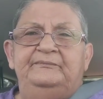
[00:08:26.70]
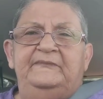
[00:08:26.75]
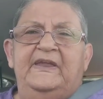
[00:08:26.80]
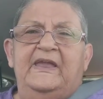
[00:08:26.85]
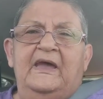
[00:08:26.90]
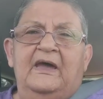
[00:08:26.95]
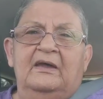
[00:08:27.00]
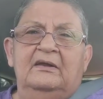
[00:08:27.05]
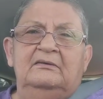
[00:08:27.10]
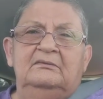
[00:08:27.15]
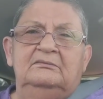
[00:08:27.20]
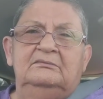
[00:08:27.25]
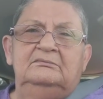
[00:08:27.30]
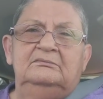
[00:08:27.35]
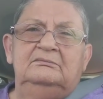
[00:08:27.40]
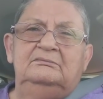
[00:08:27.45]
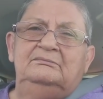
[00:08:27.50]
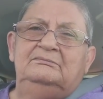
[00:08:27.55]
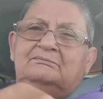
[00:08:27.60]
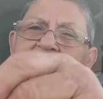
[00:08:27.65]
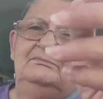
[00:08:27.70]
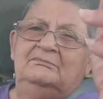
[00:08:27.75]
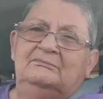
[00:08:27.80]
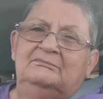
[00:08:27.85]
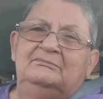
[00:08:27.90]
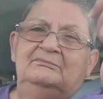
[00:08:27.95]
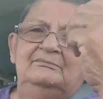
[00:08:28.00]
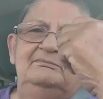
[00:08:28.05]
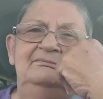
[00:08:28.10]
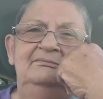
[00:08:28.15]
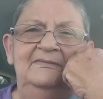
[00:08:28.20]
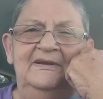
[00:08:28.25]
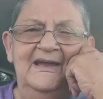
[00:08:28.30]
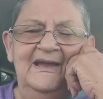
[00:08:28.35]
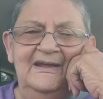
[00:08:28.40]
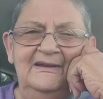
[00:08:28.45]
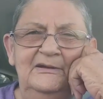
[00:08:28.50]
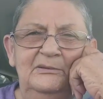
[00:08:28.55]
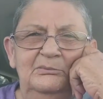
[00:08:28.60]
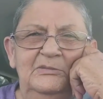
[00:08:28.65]
yeah,
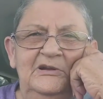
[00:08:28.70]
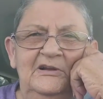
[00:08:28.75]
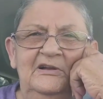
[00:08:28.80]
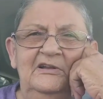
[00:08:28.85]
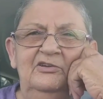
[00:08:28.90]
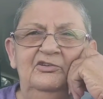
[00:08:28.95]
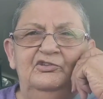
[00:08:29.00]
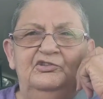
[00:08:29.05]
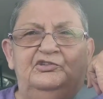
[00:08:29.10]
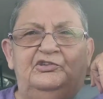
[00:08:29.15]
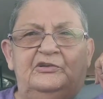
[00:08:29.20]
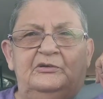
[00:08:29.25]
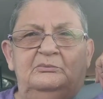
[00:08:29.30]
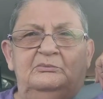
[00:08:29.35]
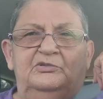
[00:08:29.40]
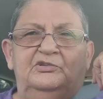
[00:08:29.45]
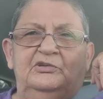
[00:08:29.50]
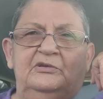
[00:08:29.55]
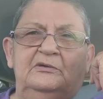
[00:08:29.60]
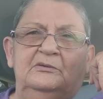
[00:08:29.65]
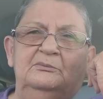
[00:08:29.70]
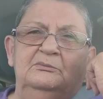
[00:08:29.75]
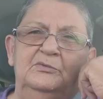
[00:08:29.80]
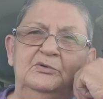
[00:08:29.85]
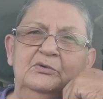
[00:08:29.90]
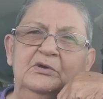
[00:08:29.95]
hand them a little something-something,